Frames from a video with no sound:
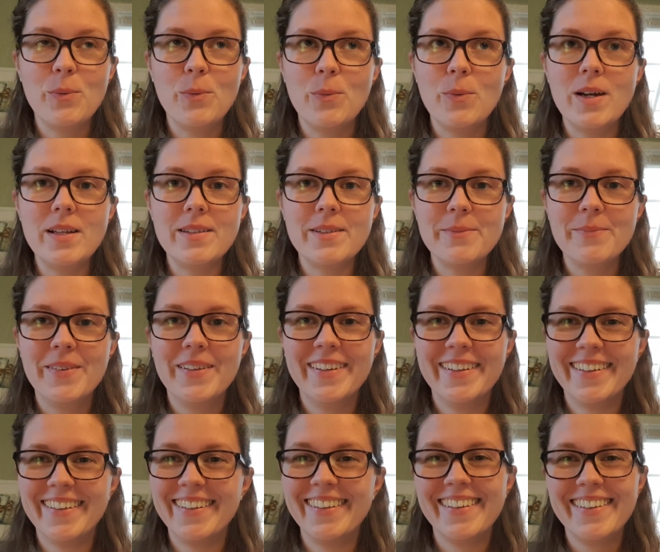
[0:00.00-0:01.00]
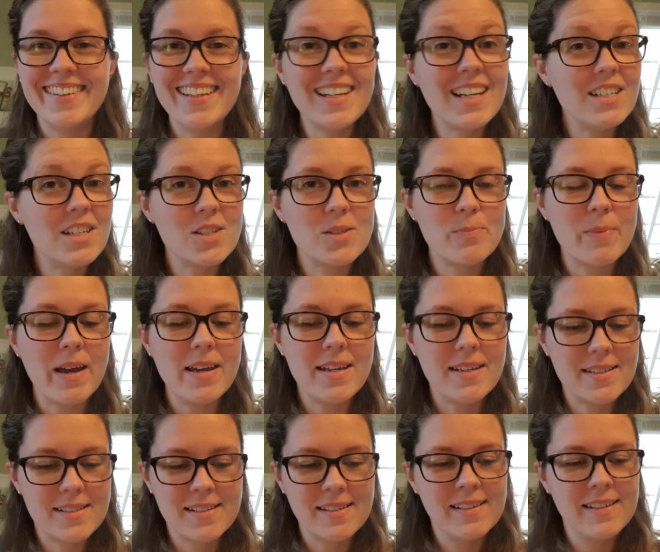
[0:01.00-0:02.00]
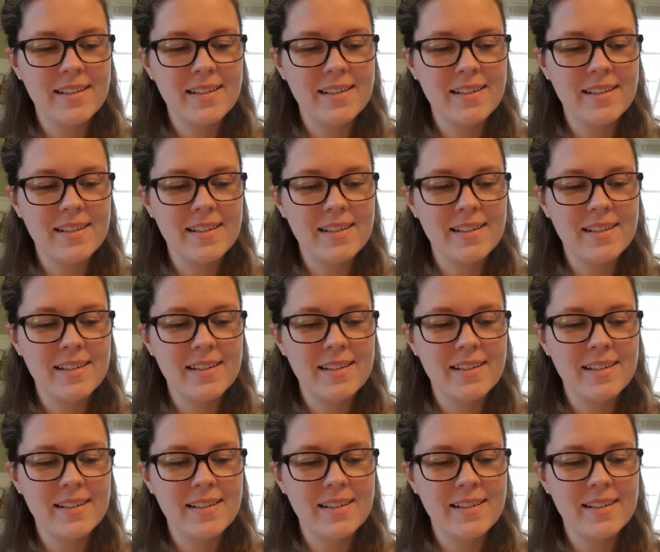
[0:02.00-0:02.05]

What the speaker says: What? Did I just buy it?